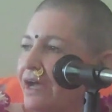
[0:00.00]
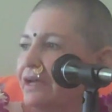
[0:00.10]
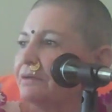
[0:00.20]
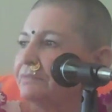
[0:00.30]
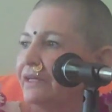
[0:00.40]
I
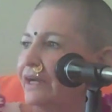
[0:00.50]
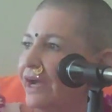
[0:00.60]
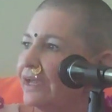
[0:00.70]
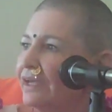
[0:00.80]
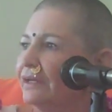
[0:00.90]
am that
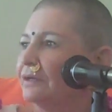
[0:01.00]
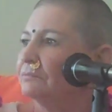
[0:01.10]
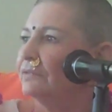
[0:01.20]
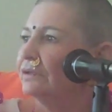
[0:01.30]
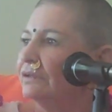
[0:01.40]
I
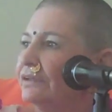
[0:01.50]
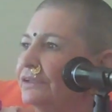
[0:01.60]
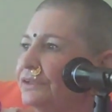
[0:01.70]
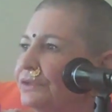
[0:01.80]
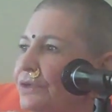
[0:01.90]
am.
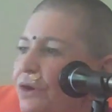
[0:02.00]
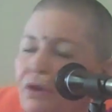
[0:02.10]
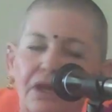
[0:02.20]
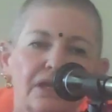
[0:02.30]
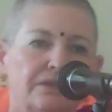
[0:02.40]
You
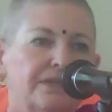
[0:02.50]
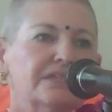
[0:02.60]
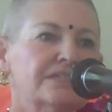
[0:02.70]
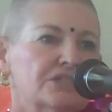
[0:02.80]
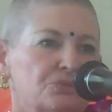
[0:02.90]
know,
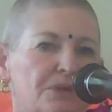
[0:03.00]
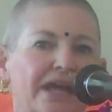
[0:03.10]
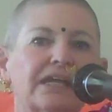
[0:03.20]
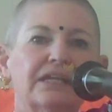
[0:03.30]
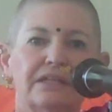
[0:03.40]
this is
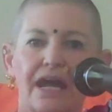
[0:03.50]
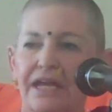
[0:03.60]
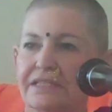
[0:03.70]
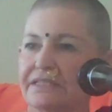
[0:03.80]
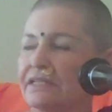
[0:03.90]

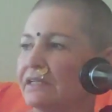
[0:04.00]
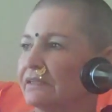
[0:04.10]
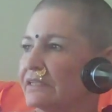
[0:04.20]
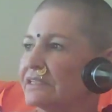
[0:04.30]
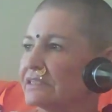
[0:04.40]

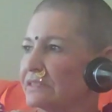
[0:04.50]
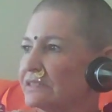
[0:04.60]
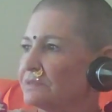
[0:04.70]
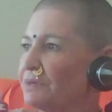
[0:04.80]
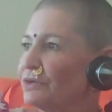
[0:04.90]
recognizing, this
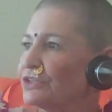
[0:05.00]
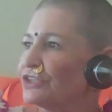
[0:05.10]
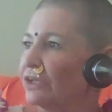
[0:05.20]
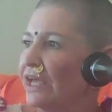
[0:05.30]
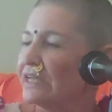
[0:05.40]

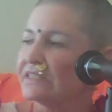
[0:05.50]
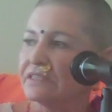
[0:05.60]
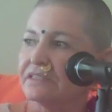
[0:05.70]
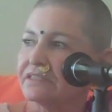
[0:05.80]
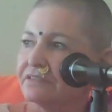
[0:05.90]
spiritual
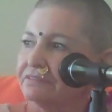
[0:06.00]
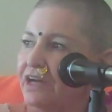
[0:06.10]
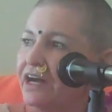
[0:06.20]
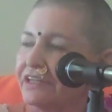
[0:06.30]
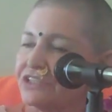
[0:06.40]
essence of
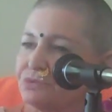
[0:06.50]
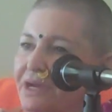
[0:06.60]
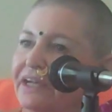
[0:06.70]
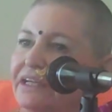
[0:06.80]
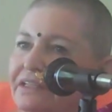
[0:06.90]
God is
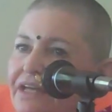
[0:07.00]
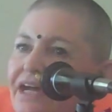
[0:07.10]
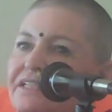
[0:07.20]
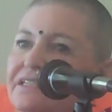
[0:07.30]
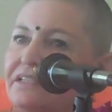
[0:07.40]

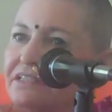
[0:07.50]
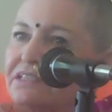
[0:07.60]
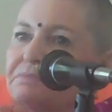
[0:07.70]
recognizing the